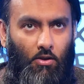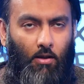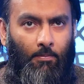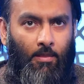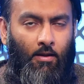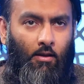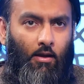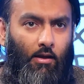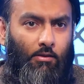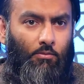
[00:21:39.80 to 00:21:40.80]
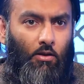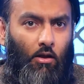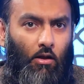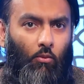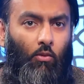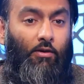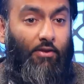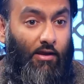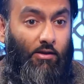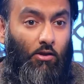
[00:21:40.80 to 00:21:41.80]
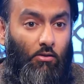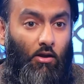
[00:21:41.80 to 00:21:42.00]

Yeah. Adam, I want to thank you,